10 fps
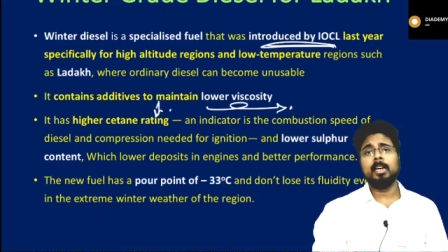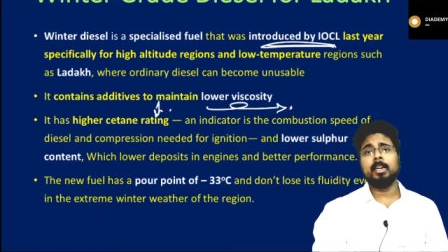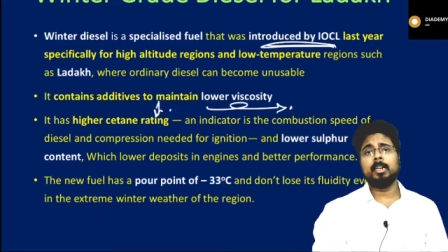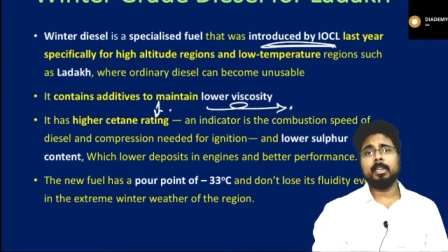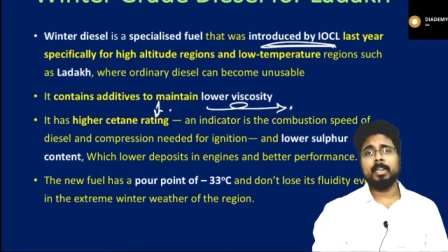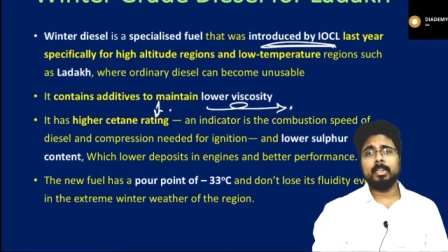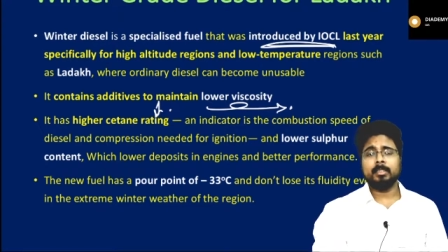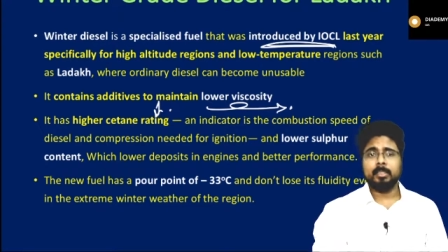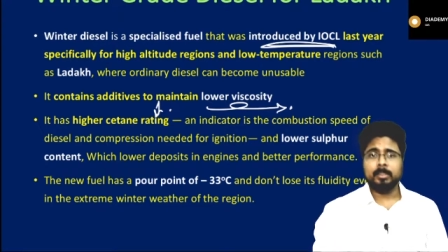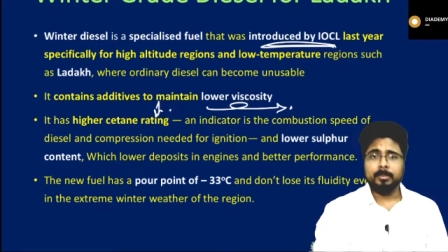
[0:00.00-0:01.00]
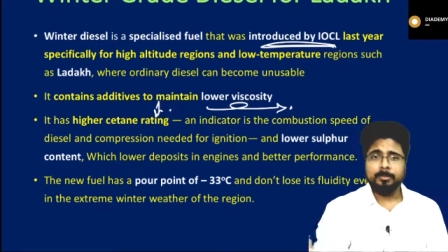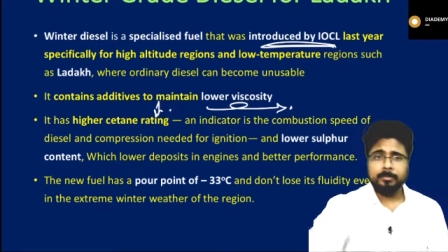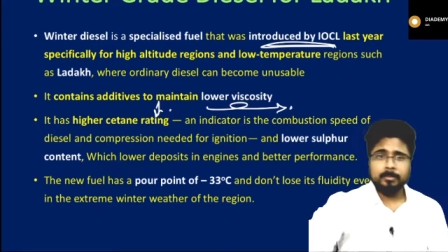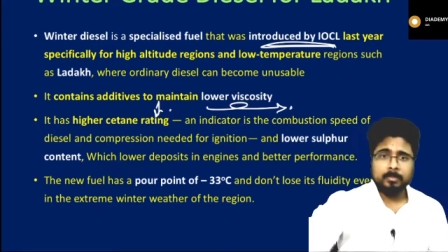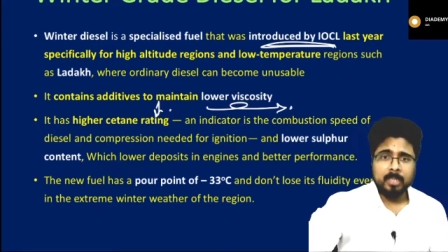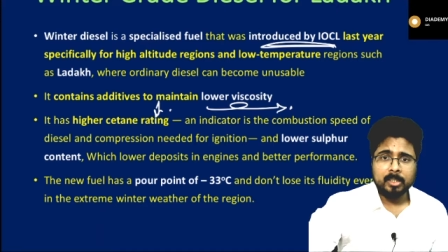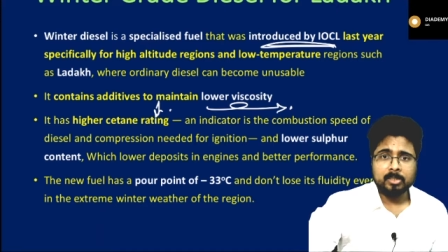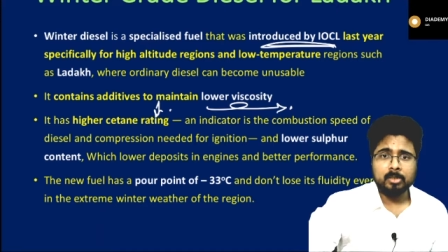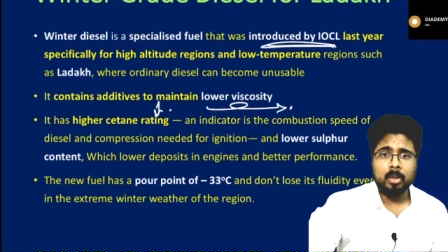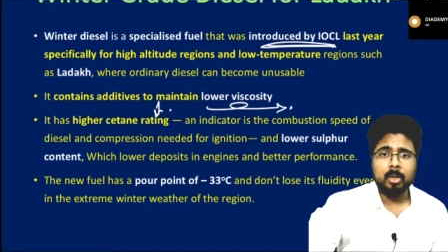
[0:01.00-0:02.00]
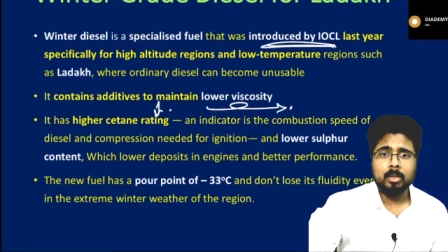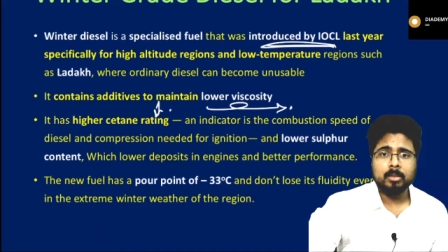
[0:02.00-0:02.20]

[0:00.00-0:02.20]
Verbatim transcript: uh, the it is called